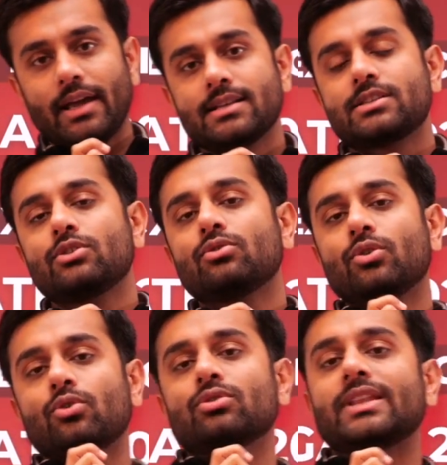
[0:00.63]
as you
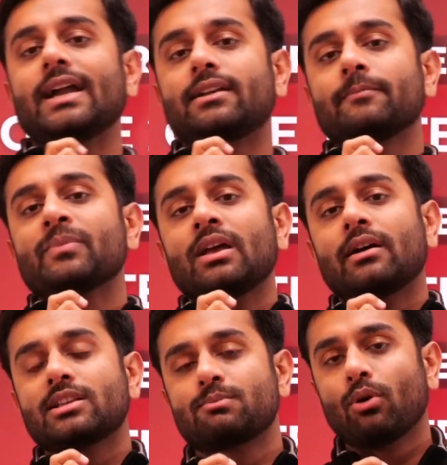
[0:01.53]
know that
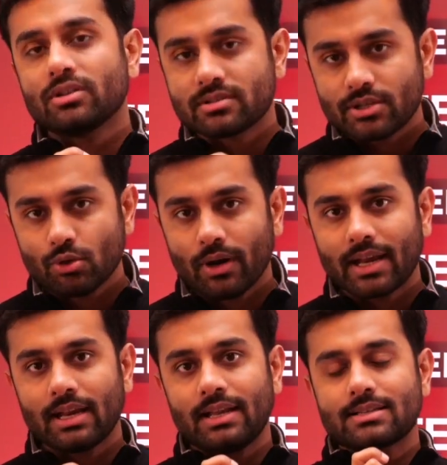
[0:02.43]
response
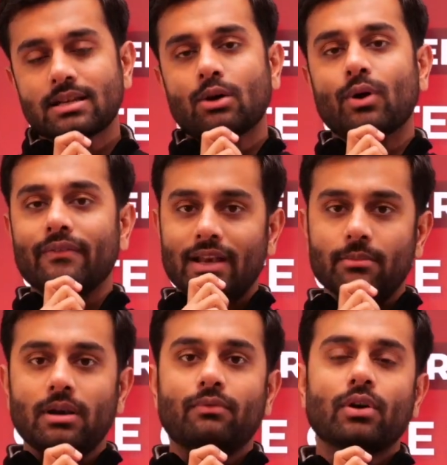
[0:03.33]
URL is now
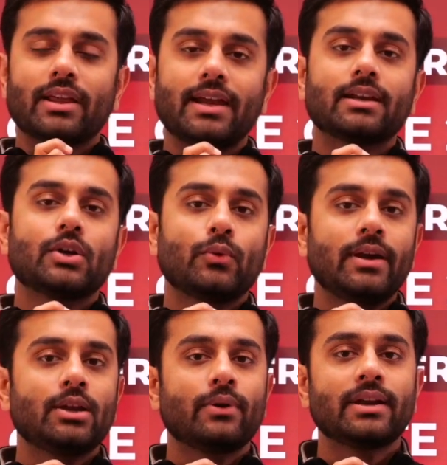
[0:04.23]
available for GATE
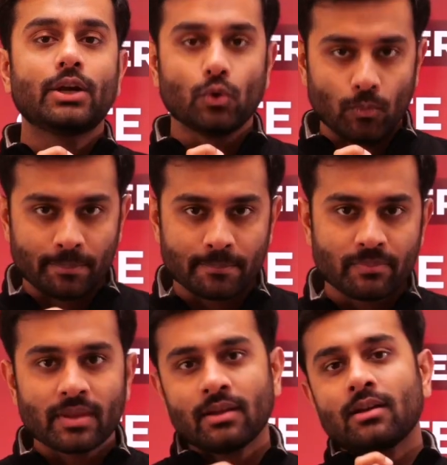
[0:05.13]
2022.
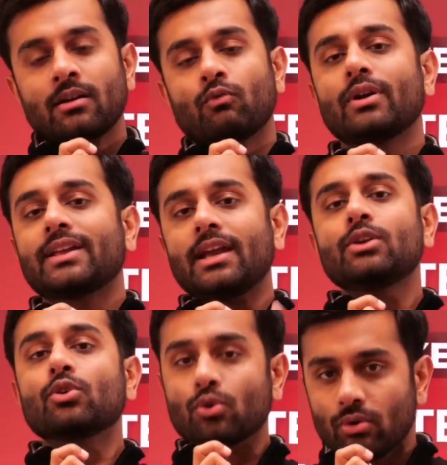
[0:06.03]
What can
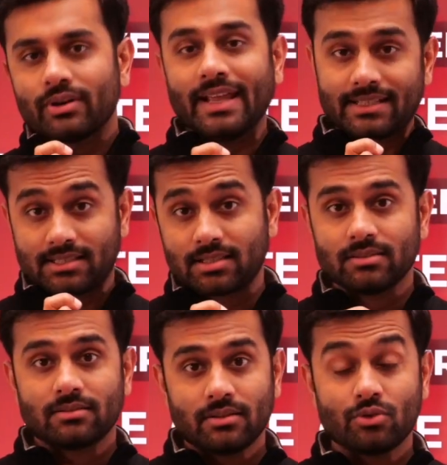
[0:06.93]
you do next
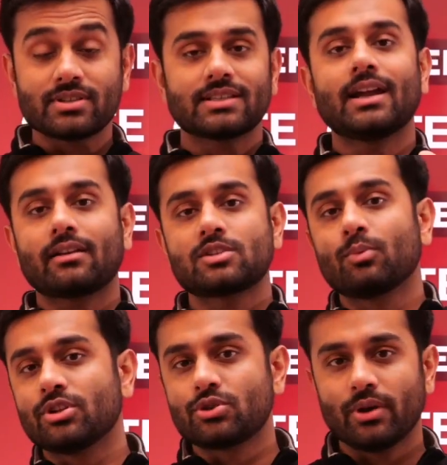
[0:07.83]
using that
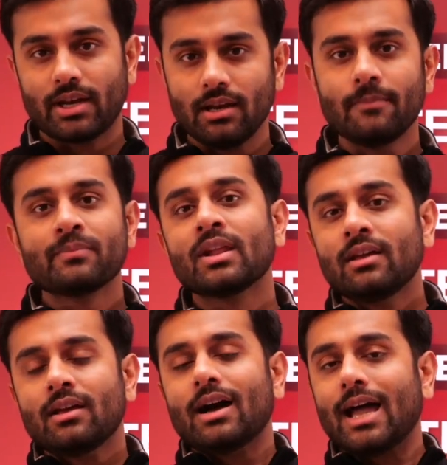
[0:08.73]
response URL?
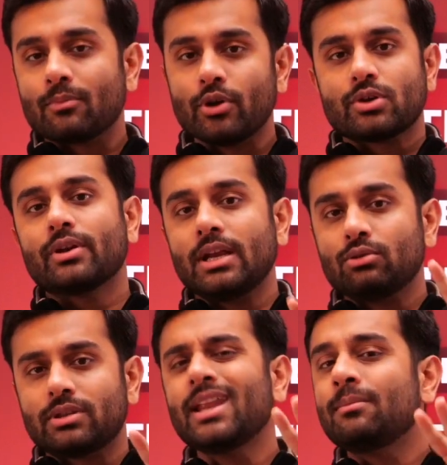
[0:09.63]
I am going to tell
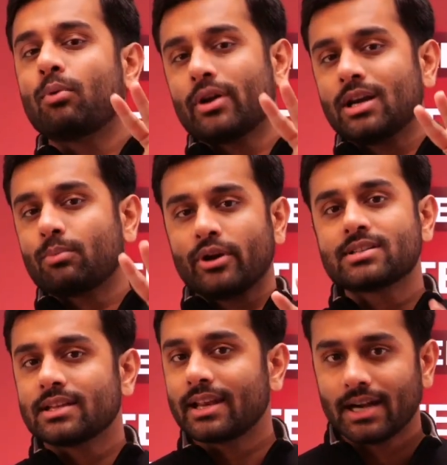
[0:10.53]
you three important
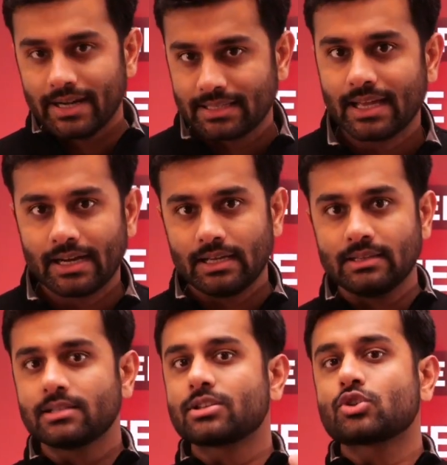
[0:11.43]
points regarding that in
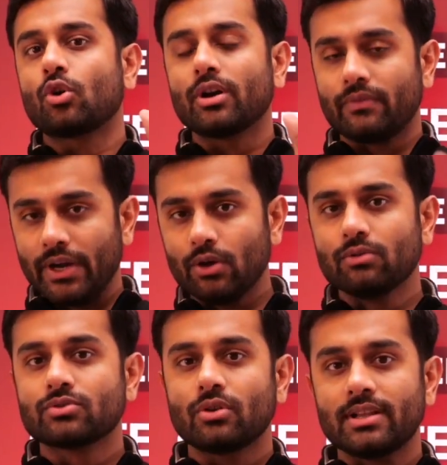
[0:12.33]
this short
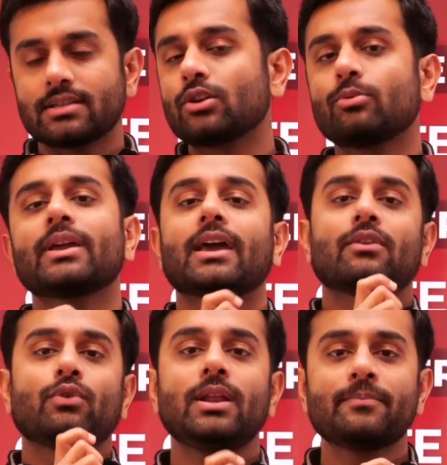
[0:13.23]
video. So listen to me
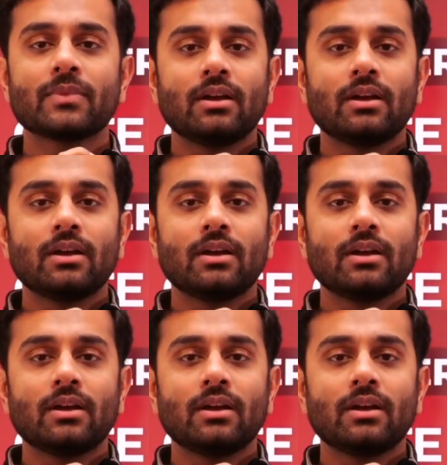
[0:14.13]
carefully.